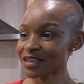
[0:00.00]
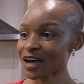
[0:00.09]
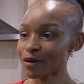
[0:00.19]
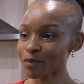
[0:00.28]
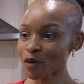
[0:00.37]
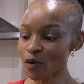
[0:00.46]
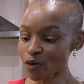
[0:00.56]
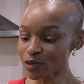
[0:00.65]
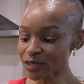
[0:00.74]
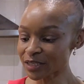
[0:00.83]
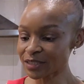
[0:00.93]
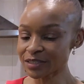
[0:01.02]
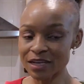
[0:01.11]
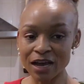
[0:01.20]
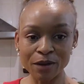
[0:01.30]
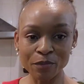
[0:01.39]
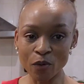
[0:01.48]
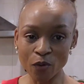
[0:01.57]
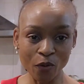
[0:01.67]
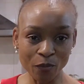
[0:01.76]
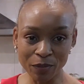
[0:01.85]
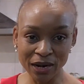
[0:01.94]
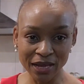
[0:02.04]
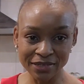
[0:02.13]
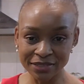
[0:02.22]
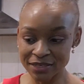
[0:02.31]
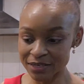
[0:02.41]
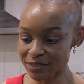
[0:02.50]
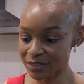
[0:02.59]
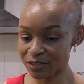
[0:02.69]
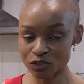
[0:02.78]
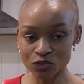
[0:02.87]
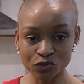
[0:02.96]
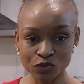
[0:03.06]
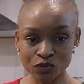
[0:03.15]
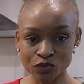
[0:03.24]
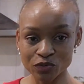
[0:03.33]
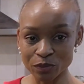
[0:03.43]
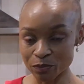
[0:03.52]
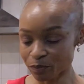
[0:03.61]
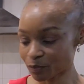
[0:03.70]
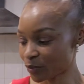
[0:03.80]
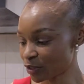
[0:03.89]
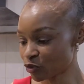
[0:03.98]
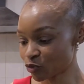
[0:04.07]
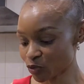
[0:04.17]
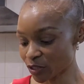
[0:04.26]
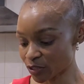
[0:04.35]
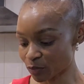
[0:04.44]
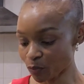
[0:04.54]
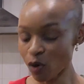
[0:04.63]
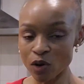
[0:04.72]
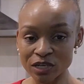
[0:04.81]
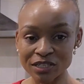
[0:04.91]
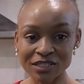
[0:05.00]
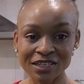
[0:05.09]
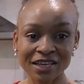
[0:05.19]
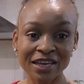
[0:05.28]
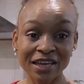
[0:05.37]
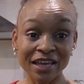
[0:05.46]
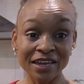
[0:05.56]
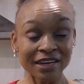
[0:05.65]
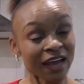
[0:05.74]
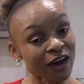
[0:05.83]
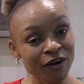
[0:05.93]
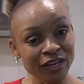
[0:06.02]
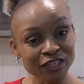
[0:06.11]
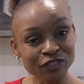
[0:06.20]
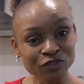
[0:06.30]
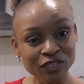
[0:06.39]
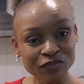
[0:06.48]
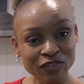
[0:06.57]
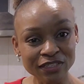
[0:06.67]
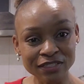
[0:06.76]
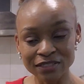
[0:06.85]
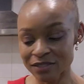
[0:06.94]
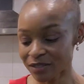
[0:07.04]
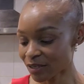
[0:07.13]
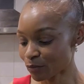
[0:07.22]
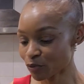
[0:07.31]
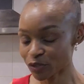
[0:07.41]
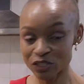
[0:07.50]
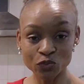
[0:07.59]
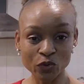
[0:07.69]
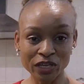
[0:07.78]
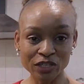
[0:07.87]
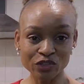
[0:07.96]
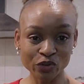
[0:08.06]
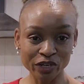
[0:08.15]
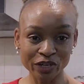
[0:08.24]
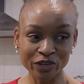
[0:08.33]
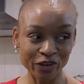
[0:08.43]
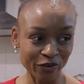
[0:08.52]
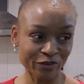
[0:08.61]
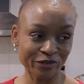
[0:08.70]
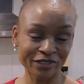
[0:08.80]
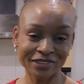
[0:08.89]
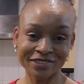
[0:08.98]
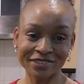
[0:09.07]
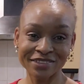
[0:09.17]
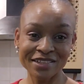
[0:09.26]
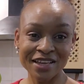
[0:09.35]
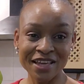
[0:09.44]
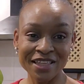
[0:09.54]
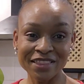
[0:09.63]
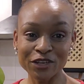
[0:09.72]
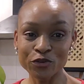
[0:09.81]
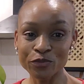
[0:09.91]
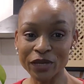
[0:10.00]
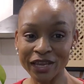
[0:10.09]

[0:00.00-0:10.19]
up, all cleaned up, all planted into its pot, and now I need to give it, put it where it's gonna go, and that will be